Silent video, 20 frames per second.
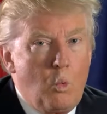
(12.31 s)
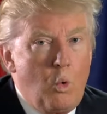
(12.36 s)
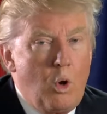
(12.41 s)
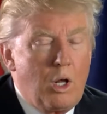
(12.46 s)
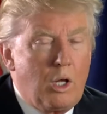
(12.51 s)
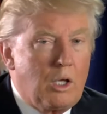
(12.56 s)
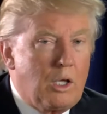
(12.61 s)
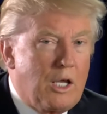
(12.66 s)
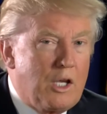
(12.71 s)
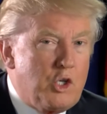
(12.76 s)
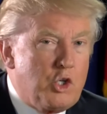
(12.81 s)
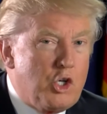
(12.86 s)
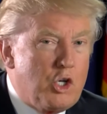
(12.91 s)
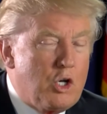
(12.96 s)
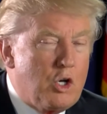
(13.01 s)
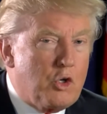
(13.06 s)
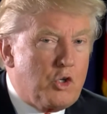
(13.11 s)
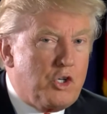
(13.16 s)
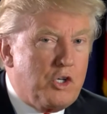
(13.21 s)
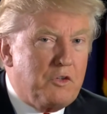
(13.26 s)
Well, as you
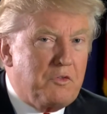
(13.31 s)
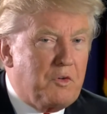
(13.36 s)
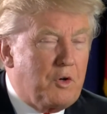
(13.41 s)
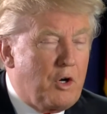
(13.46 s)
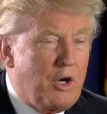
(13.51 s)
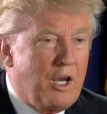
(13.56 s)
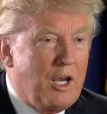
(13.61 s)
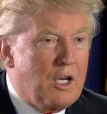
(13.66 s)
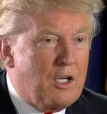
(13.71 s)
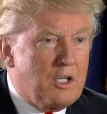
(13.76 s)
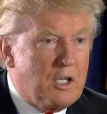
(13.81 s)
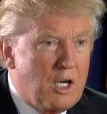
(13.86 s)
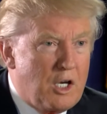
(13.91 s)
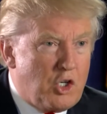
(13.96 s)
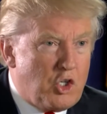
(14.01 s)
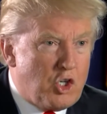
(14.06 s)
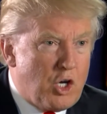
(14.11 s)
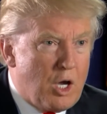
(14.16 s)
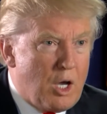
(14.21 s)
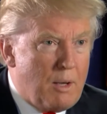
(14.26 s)
know, she's very anti
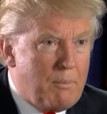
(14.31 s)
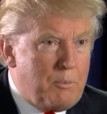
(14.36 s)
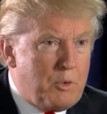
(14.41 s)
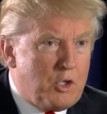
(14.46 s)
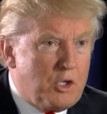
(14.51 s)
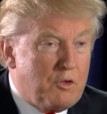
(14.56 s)
job.